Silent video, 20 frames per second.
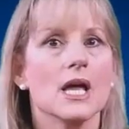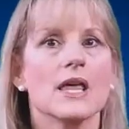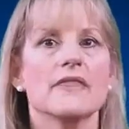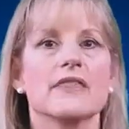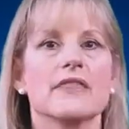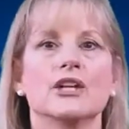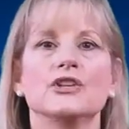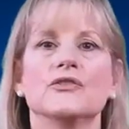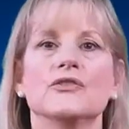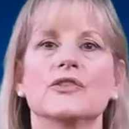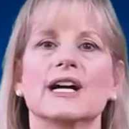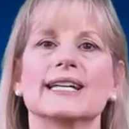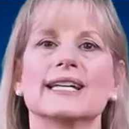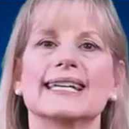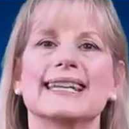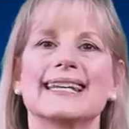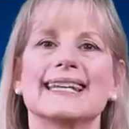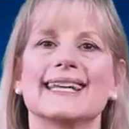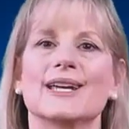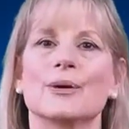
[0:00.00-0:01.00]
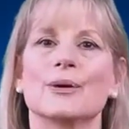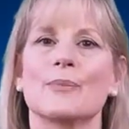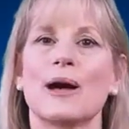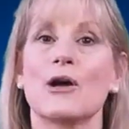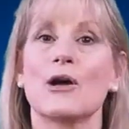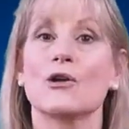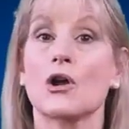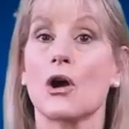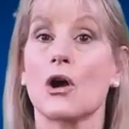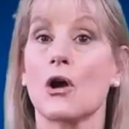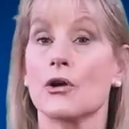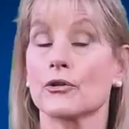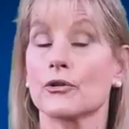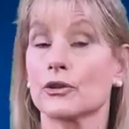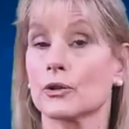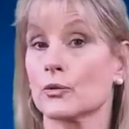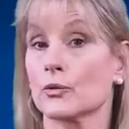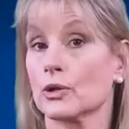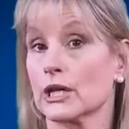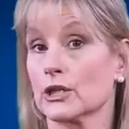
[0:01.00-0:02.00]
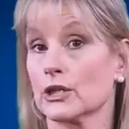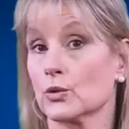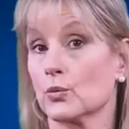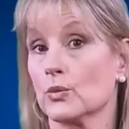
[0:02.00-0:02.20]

Then you've got to think about, can the